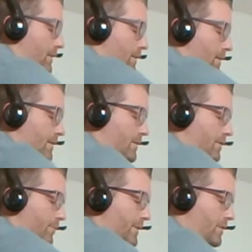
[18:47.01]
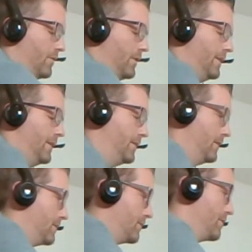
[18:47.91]
Uh, it's a little bit too light.
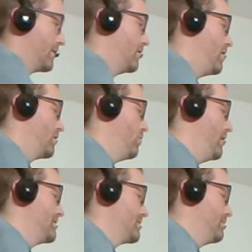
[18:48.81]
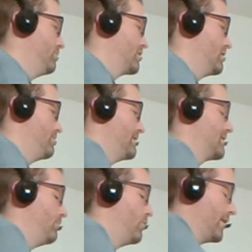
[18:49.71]
Turn it clockwise, and I'm looking to be
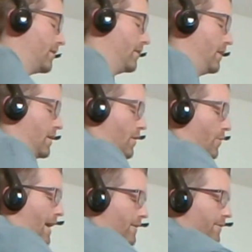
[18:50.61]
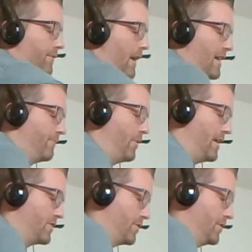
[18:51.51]
somewhere around a five
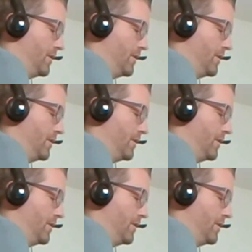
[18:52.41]
pressure.